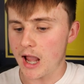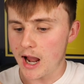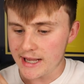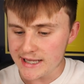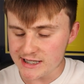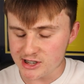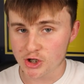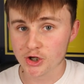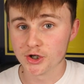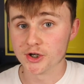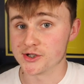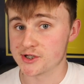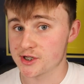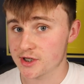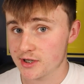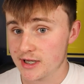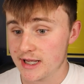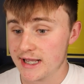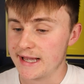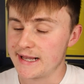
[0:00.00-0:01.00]
He's good.
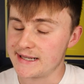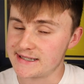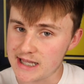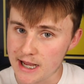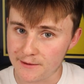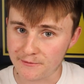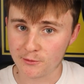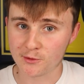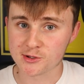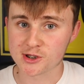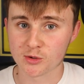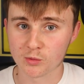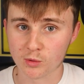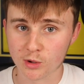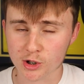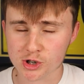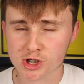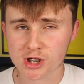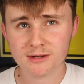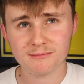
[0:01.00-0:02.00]
He's definitely one to
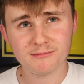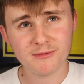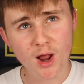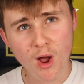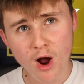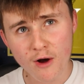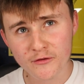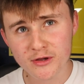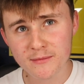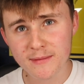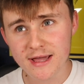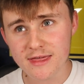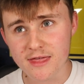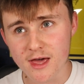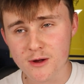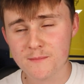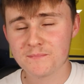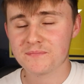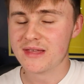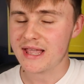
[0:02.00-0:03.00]
watch. No Alfie May,
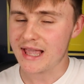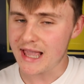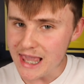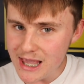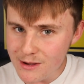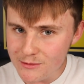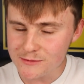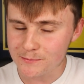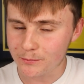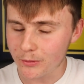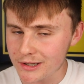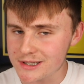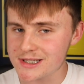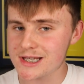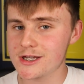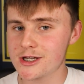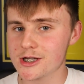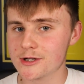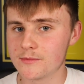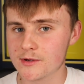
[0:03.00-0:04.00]
though, he was pretty
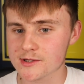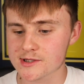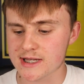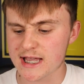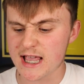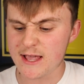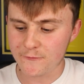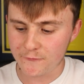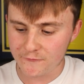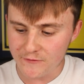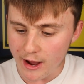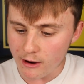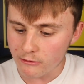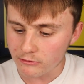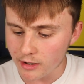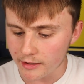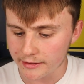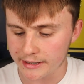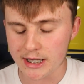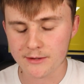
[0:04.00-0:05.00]
good, wasn't he? He felt
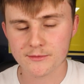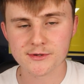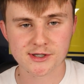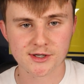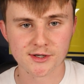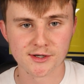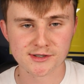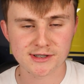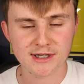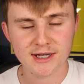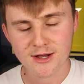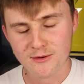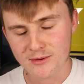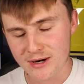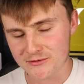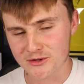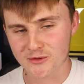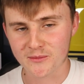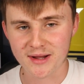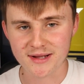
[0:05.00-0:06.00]
like he was good. We'll
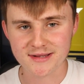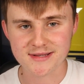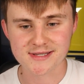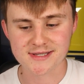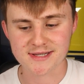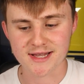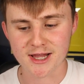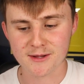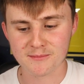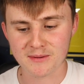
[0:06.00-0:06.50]
have to wait and see.